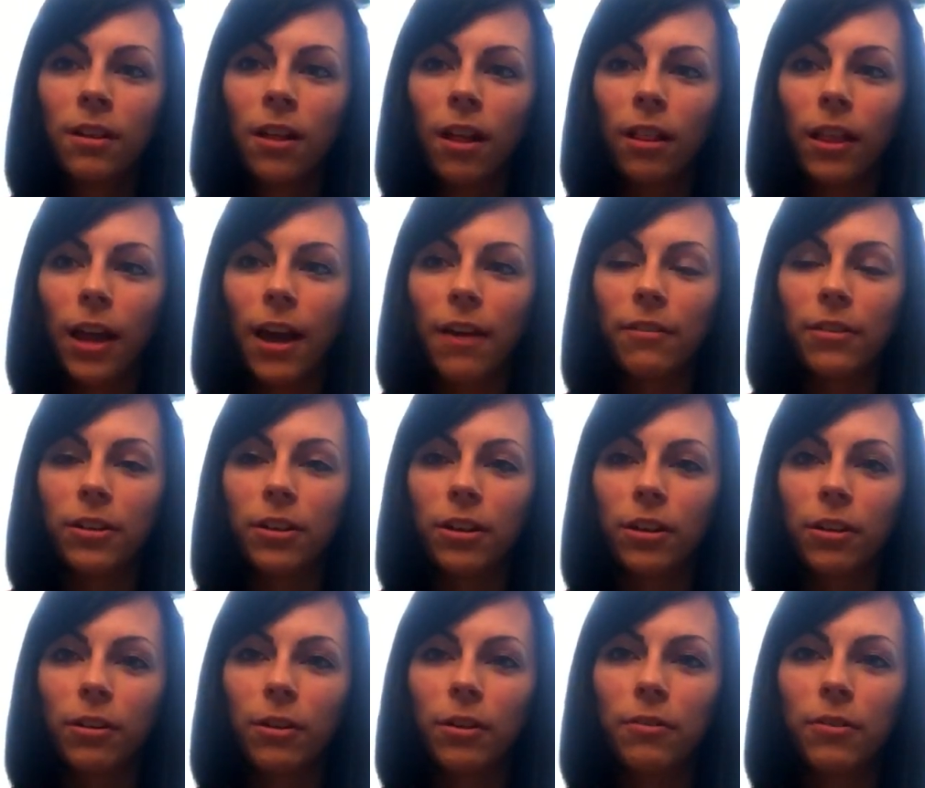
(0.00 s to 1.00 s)

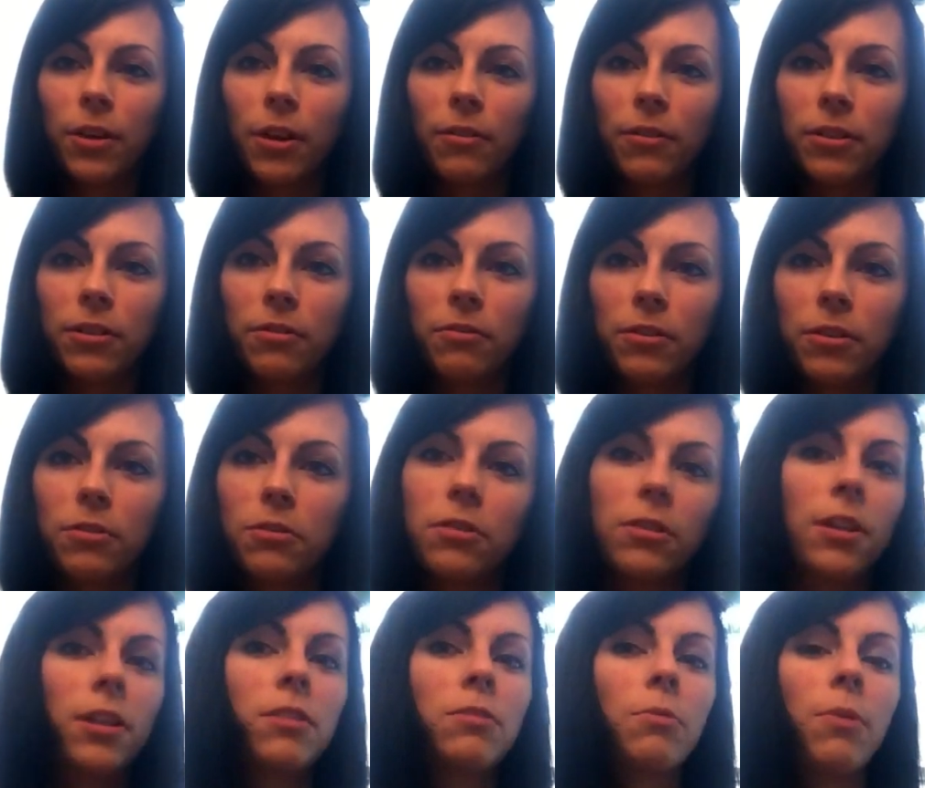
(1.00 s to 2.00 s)
lavender if you have a
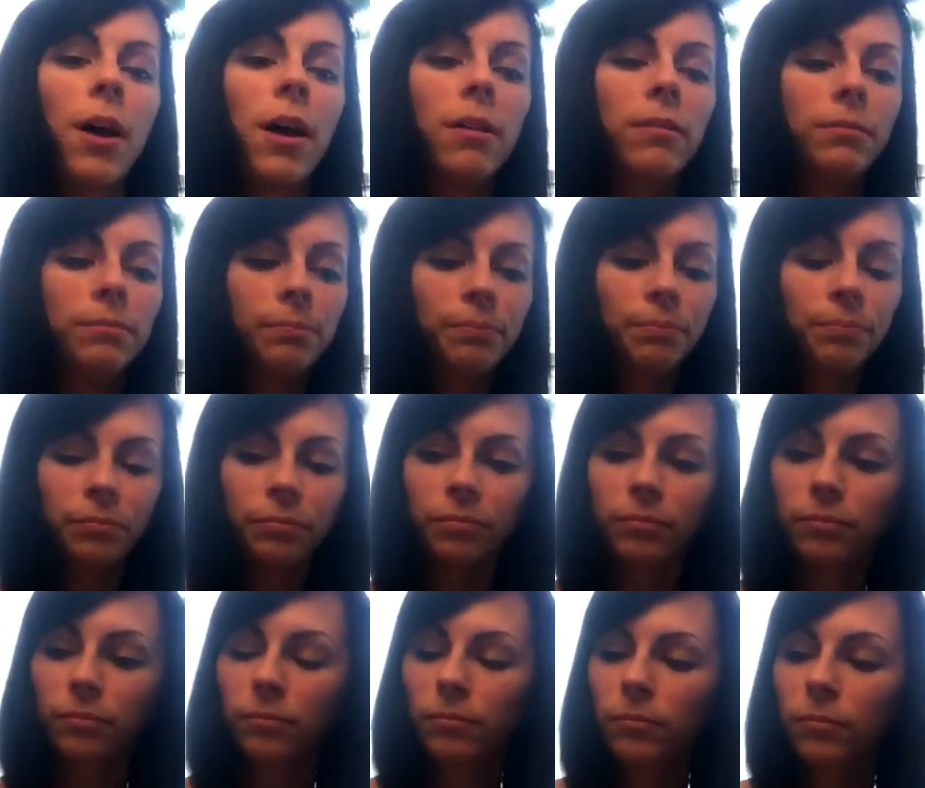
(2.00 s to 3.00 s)
diffuser as well.
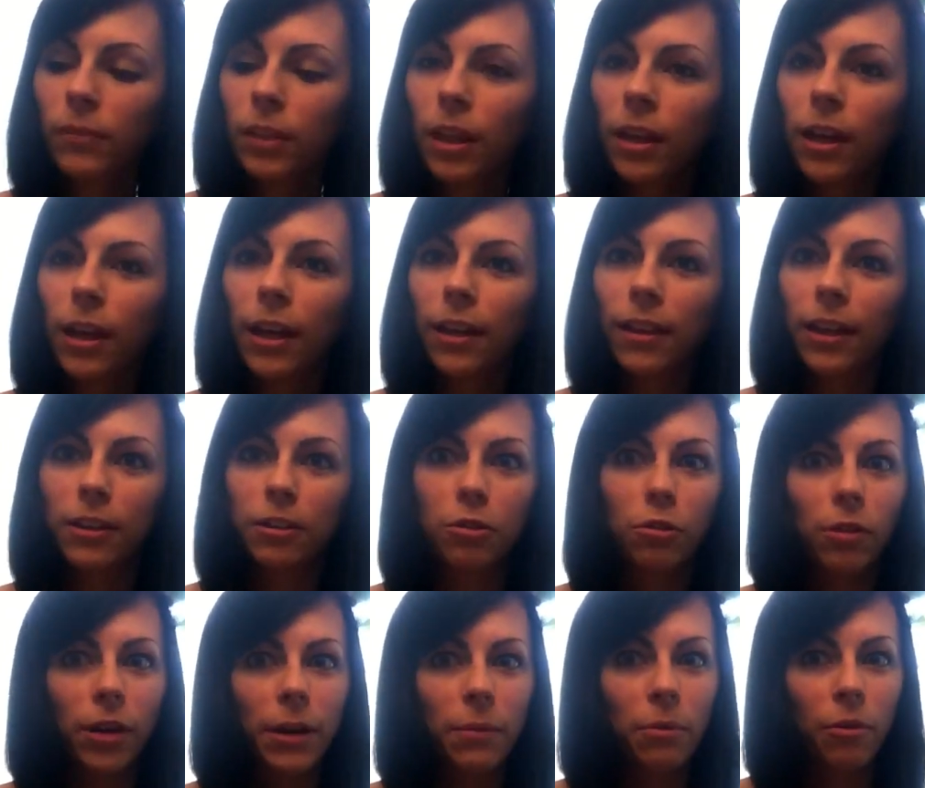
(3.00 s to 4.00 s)
And that's
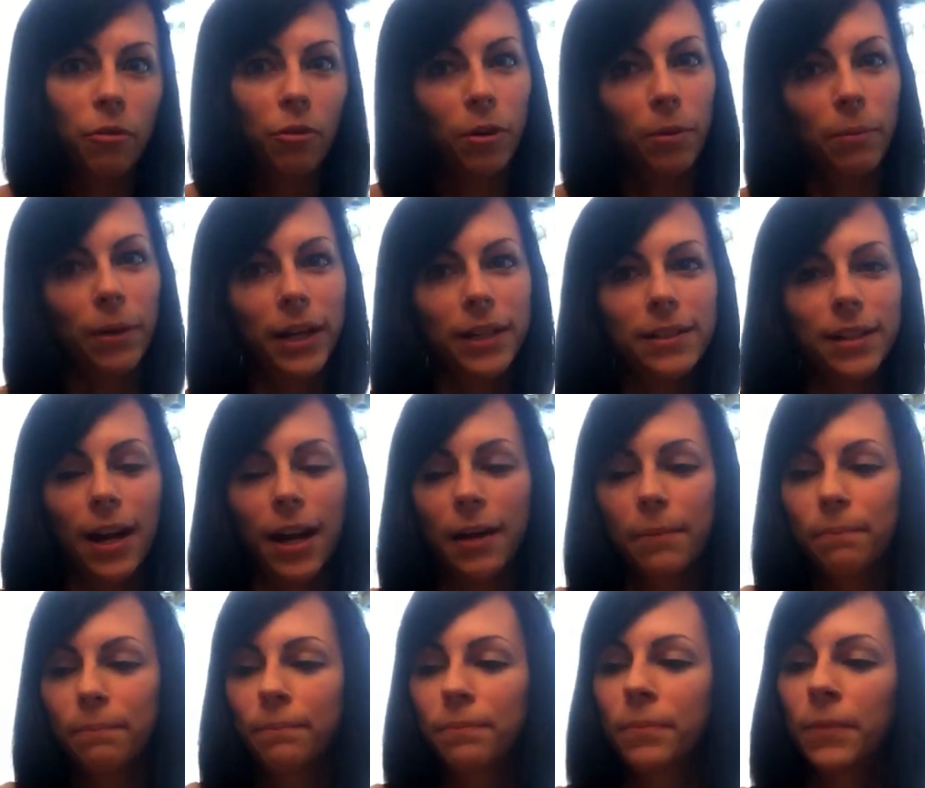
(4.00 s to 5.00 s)
great before
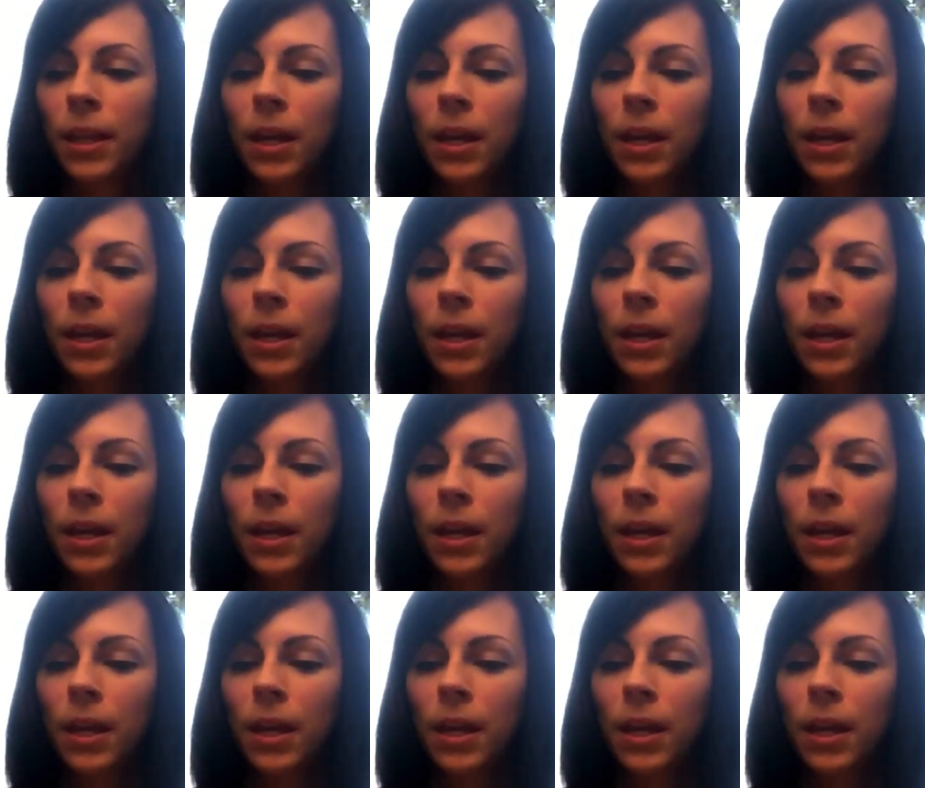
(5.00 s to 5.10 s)
bedtime.